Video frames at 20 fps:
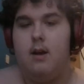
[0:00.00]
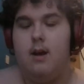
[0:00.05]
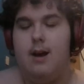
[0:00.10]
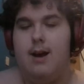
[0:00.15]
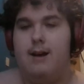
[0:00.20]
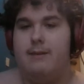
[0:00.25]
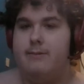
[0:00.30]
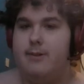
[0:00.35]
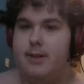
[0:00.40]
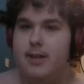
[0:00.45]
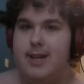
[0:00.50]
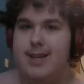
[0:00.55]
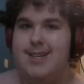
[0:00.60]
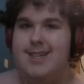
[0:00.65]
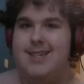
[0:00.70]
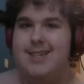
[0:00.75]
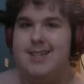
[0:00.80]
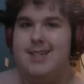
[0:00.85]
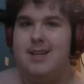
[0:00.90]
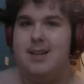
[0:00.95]
After
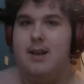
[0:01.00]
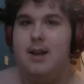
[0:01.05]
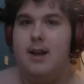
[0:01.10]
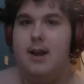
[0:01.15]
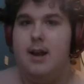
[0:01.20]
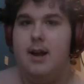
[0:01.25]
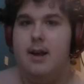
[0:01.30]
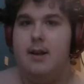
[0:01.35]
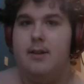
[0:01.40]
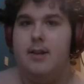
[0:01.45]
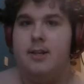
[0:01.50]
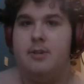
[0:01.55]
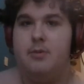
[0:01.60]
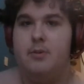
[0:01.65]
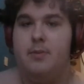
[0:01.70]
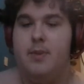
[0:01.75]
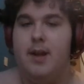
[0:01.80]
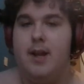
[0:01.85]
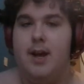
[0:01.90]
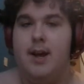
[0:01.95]
this, uh, this
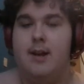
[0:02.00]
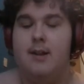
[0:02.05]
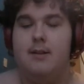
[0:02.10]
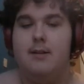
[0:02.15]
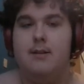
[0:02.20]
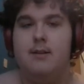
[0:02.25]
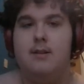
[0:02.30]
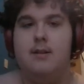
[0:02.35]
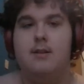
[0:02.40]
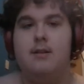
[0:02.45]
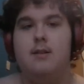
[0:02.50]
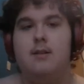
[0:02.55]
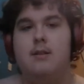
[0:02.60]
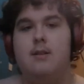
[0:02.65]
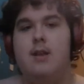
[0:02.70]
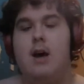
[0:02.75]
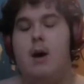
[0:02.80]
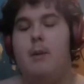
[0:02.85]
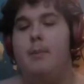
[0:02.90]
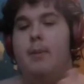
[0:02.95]
will be like
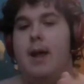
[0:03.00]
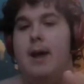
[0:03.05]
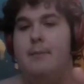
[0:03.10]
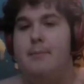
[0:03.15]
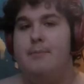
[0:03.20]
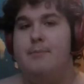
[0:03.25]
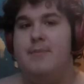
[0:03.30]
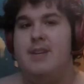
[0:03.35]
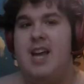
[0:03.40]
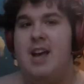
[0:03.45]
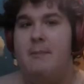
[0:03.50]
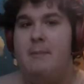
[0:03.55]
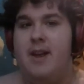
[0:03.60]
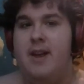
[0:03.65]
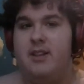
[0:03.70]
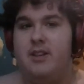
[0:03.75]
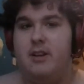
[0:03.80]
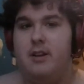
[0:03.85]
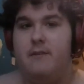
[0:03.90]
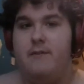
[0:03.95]
that like ten
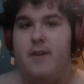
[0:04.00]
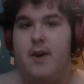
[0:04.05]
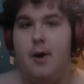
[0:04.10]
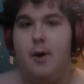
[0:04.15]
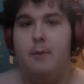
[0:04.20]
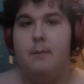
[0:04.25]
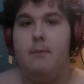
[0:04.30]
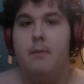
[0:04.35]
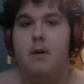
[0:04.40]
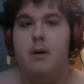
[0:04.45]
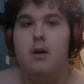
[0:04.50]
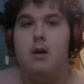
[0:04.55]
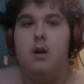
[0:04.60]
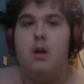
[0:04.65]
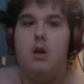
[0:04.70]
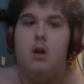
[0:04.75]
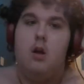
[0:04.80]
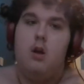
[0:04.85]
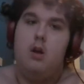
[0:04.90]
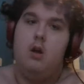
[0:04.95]
minutes of the film.
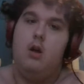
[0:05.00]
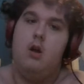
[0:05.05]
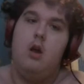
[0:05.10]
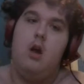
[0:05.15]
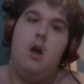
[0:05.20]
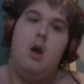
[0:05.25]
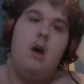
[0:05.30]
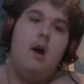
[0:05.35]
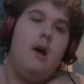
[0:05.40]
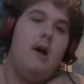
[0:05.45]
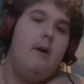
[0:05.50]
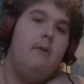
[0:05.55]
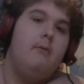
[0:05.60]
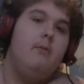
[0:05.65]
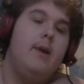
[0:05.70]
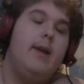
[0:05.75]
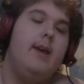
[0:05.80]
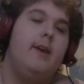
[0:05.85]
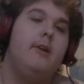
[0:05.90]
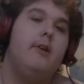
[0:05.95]
Uh,
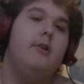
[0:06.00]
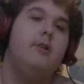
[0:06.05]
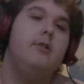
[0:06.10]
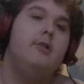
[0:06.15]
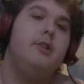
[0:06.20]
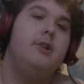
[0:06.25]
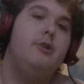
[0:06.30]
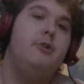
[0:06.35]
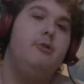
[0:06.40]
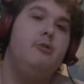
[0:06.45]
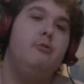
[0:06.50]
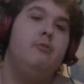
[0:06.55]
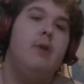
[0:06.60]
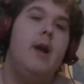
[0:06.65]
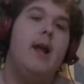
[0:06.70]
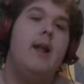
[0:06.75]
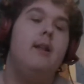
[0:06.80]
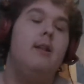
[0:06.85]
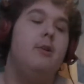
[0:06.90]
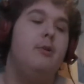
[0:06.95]
we cut to
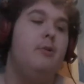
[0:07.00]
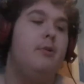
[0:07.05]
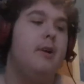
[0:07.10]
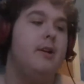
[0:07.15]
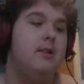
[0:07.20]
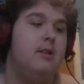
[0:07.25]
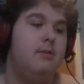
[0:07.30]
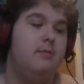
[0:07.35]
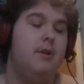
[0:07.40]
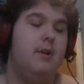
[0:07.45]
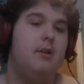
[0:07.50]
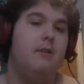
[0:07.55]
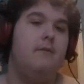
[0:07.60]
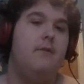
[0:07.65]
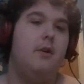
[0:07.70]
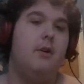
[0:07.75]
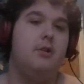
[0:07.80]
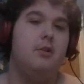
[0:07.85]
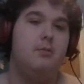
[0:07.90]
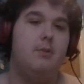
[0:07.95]
Rey and Luke as the way the
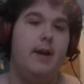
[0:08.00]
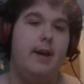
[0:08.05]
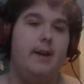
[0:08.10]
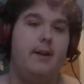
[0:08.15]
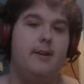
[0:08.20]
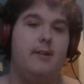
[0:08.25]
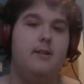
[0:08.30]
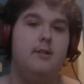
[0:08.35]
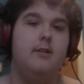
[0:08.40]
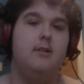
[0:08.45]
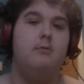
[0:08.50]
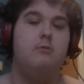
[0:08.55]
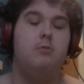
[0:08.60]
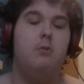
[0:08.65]
Force Awakens.